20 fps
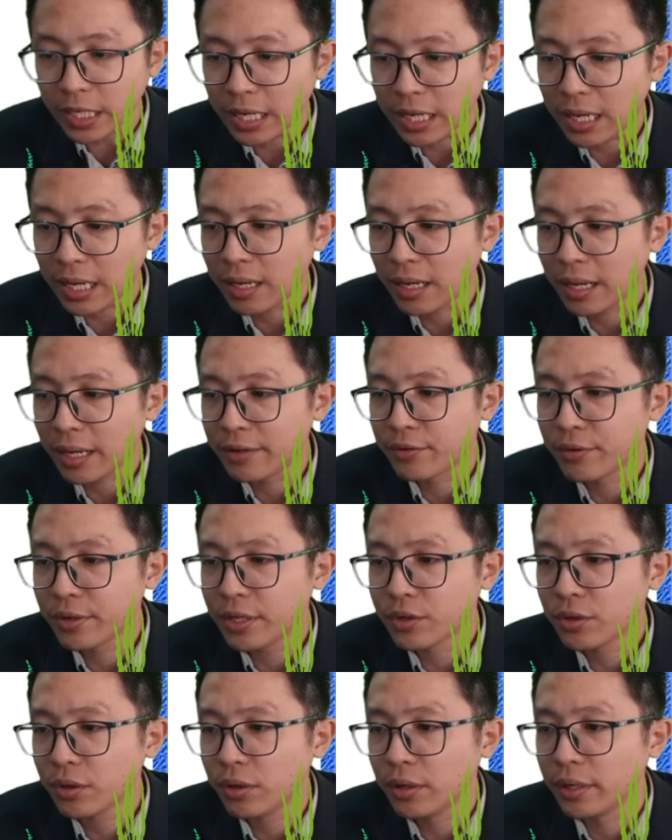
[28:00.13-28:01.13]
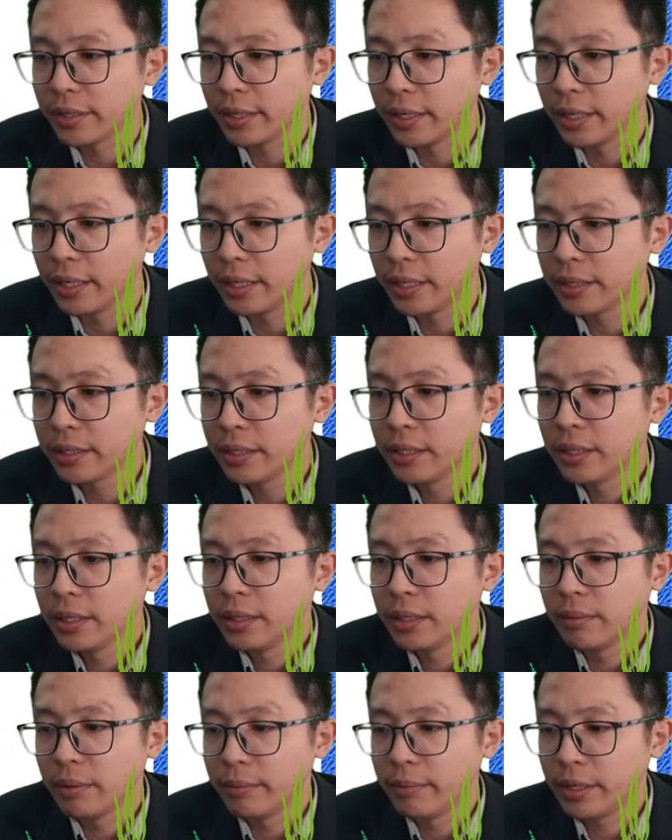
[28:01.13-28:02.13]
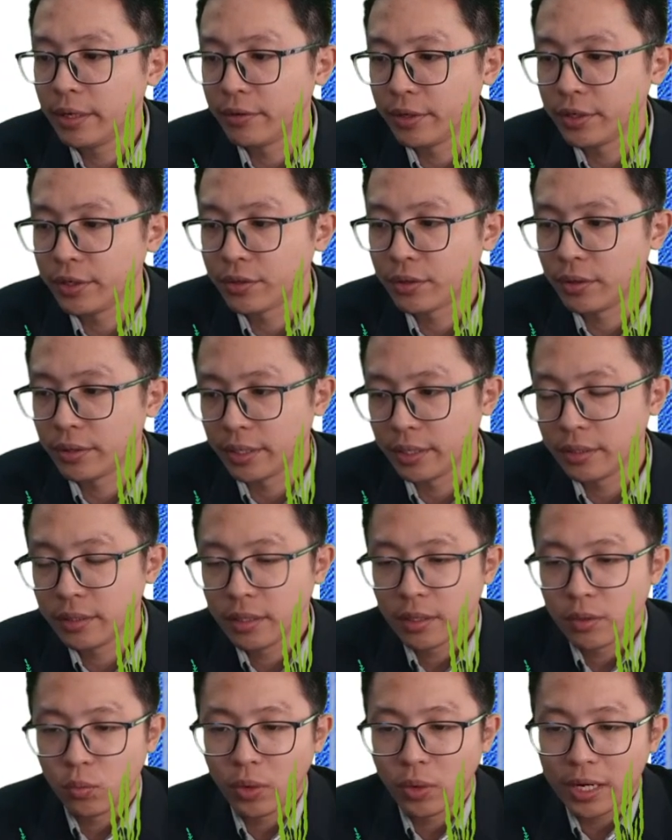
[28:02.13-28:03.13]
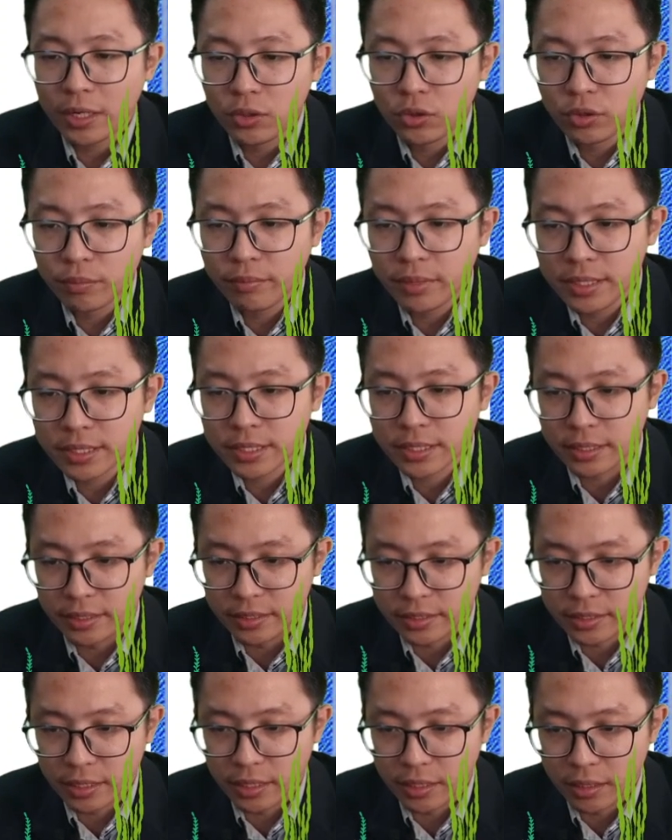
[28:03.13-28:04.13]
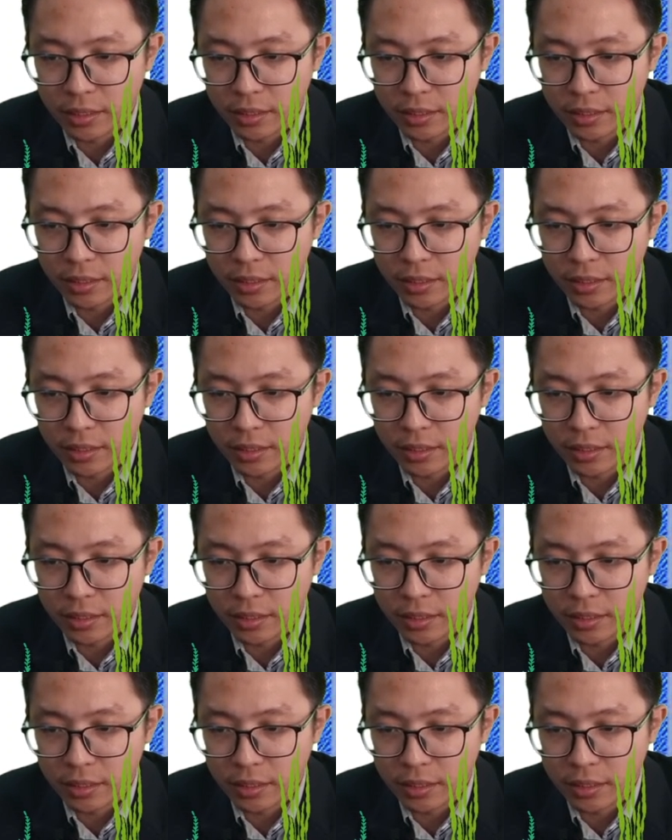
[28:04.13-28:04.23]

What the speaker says: I redraw again. Maybe I redraw again. One loop means is